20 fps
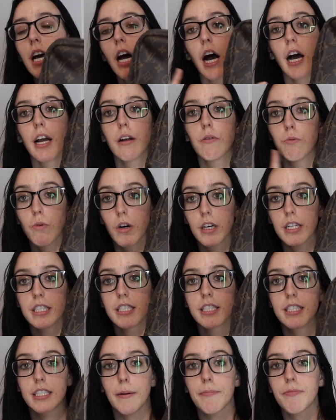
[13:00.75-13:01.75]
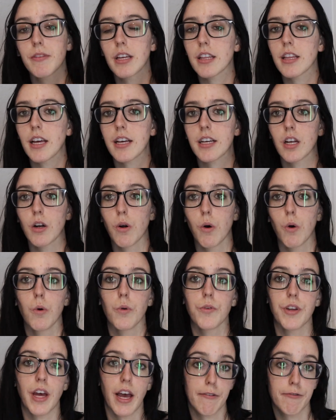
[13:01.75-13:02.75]
I wanted something that could
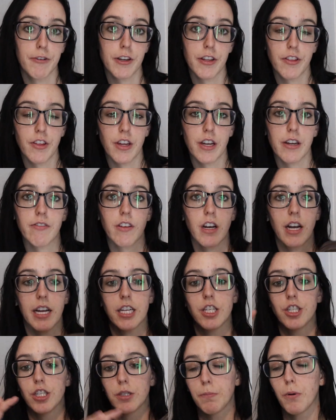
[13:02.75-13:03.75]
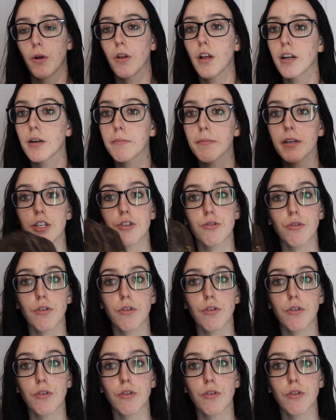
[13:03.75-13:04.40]
hold everything that I can just pull out of my